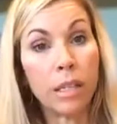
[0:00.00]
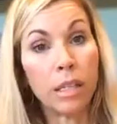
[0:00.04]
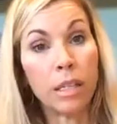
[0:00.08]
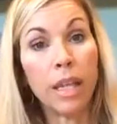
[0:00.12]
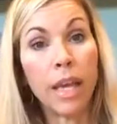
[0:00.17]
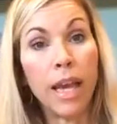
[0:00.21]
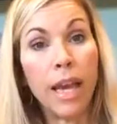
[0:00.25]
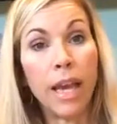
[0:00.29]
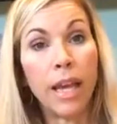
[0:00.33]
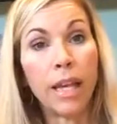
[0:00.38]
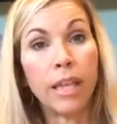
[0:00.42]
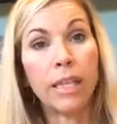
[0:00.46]

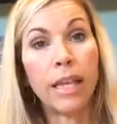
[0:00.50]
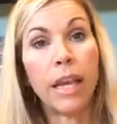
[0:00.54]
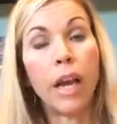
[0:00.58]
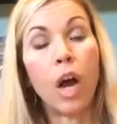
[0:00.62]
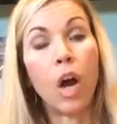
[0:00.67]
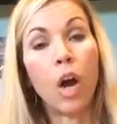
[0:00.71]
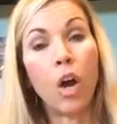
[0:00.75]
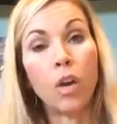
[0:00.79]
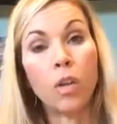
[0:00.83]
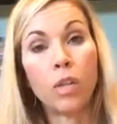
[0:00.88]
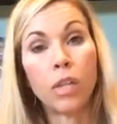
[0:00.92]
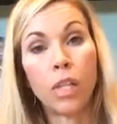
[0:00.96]
legs and
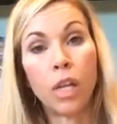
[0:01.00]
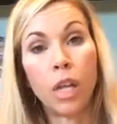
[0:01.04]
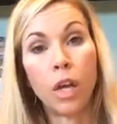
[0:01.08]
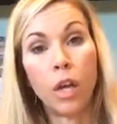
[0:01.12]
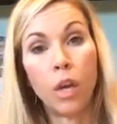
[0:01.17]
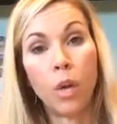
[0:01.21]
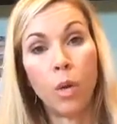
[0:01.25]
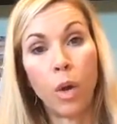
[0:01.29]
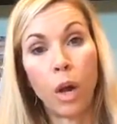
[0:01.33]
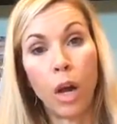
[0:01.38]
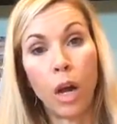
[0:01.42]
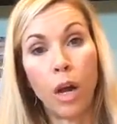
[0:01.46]

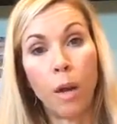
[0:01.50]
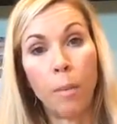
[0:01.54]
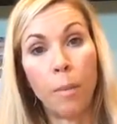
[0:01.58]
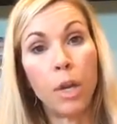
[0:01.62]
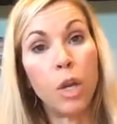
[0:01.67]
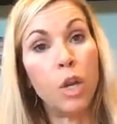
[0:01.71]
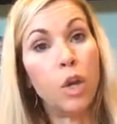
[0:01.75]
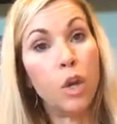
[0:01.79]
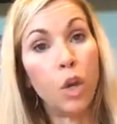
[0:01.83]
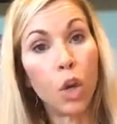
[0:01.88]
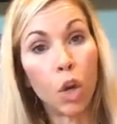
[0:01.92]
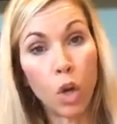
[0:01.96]
also
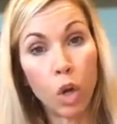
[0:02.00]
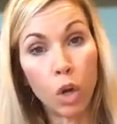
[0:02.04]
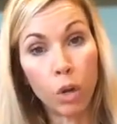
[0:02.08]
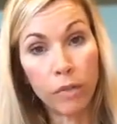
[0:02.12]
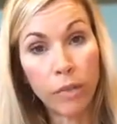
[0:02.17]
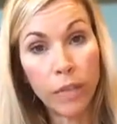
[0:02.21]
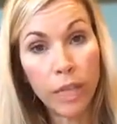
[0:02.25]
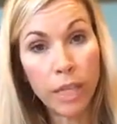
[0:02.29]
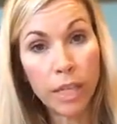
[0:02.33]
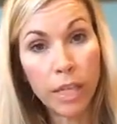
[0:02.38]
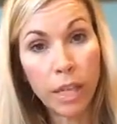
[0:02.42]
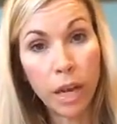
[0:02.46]
nerve
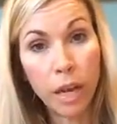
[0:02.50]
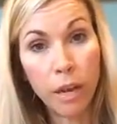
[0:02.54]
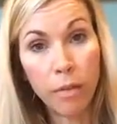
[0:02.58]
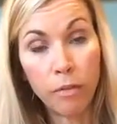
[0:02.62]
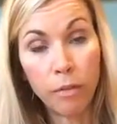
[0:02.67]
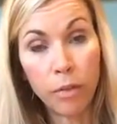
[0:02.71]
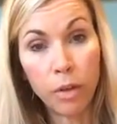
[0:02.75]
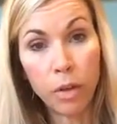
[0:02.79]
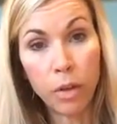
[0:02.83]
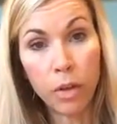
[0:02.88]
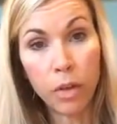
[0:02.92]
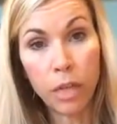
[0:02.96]

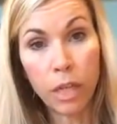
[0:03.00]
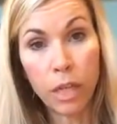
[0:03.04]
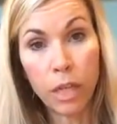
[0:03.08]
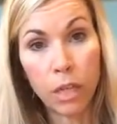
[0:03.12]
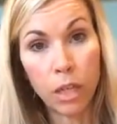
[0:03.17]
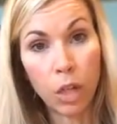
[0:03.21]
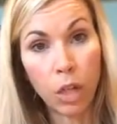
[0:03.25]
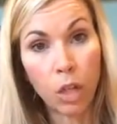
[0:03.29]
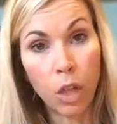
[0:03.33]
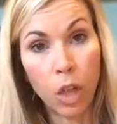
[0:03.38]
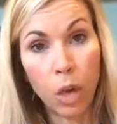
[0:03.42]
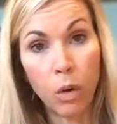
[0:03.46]
discomfort in
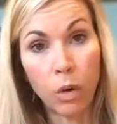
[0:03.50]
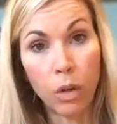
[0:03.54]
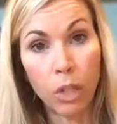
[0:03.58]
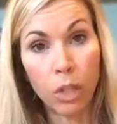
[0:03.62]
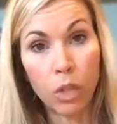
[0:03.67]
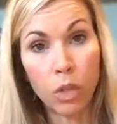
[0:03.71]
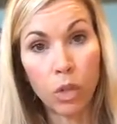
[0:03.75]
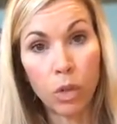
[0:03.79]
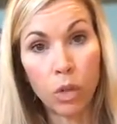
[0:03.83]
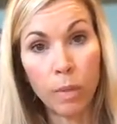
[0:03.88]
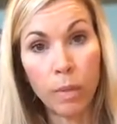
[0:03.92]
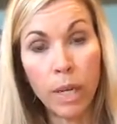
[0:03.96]
their lower
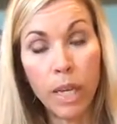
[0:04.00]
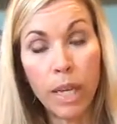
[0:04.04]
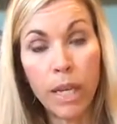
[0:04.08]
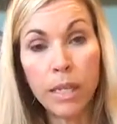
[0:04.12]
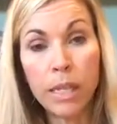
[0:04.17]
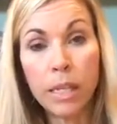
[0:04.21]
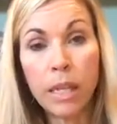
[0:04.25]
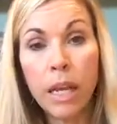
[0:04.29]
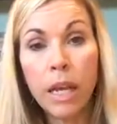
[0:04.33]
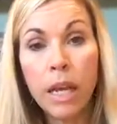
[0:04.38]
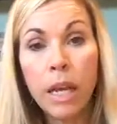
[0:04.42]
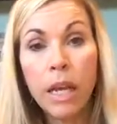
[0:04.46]
extremities